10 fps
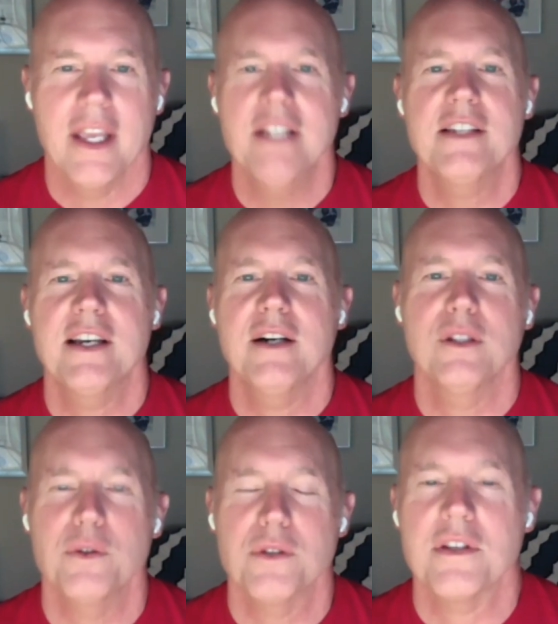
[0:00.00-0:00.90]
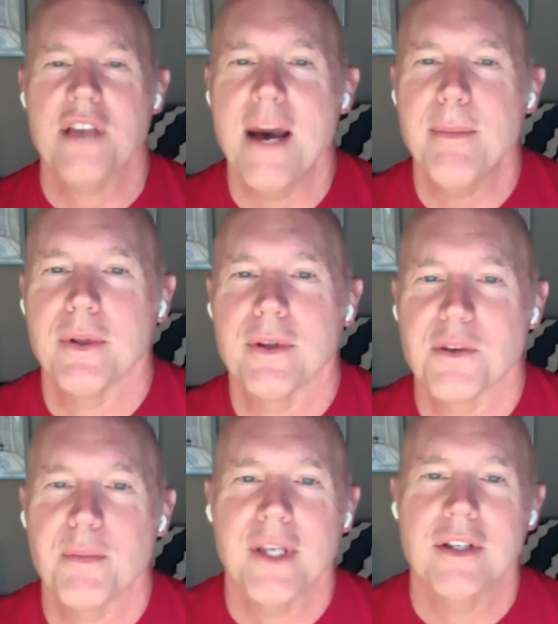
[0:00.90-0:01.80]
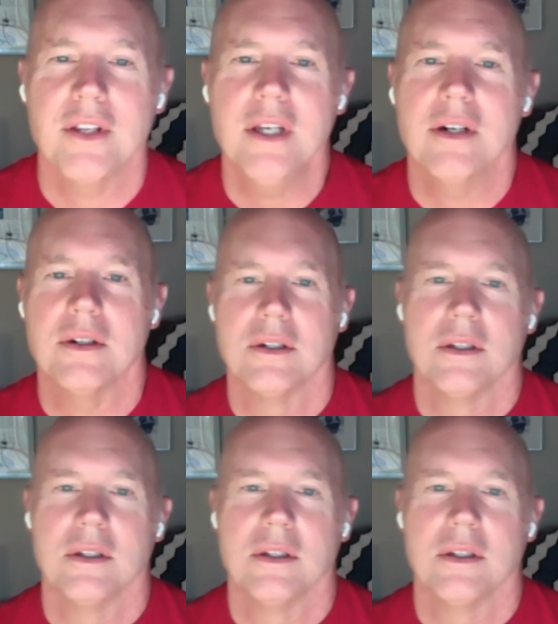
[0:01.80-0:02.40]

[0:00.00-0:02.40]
Intel loses Apple is a big deal.